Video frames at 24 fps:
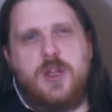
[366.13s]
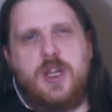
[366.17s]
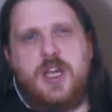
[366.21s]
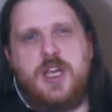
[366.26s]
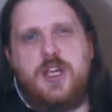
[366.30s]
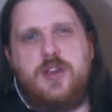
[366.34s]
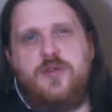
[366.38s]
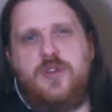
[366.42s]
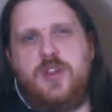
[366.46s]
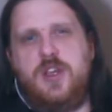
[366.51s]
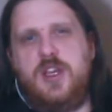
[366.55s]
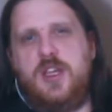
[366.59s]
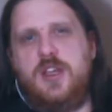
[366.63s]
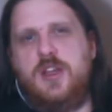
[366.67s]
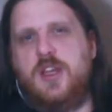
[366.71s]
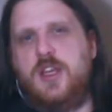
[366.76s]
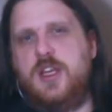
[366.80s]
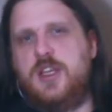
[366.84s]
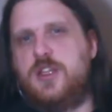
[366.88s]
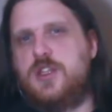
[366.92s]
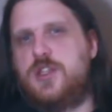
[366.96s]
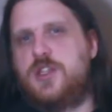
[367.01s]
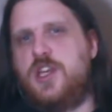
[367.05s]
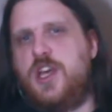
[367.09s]
like if you need
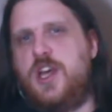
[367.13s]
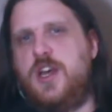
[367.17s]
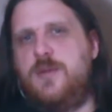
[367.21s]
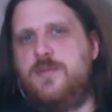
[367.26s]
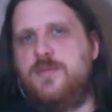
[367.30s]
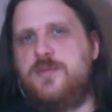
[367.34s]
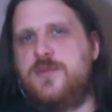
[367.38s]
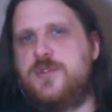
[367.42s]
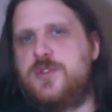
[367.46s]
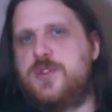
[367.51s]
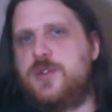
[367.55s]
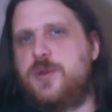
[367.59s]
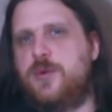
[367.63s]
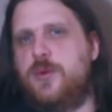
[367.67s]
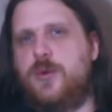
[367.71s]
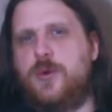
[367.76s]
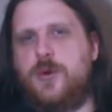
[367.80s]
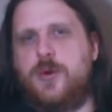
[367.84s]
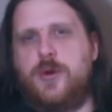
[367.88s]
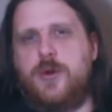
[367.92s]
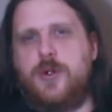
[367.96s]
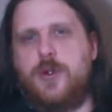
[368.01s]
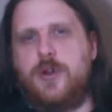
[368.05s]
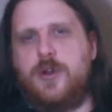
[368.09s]
like gems
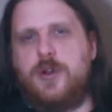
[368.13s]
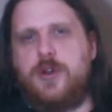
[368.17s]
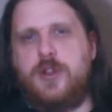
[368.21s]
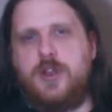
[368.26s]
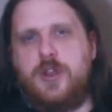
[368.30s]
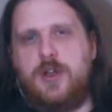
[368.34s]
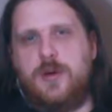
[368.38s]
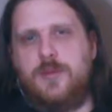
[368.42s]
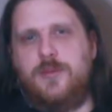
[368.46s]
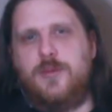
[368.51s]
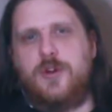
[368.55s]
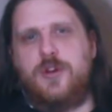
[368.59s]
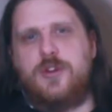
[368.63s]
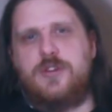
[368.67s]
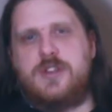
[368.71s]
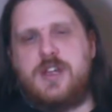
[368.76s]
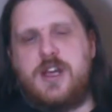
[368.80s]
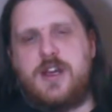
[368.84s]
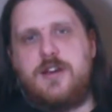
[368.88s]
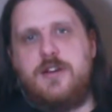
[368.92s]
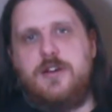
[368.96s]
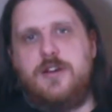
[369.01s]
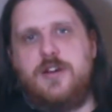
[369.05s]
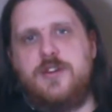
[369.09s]
or more
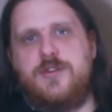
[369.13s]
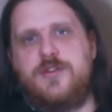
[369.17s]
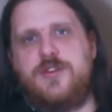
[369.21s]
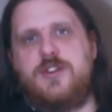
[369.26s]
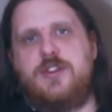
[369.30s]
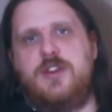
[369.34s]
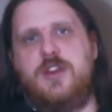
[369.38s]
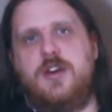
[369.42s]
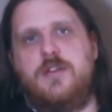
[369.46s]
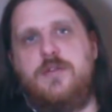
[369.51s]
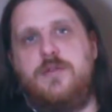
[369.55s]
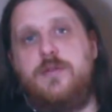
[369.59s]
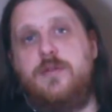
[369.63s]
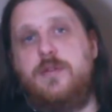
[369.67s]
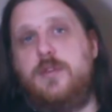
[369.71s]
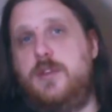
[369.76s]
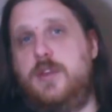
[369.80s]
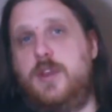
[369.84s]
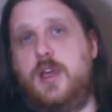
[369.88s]
decorative stuff,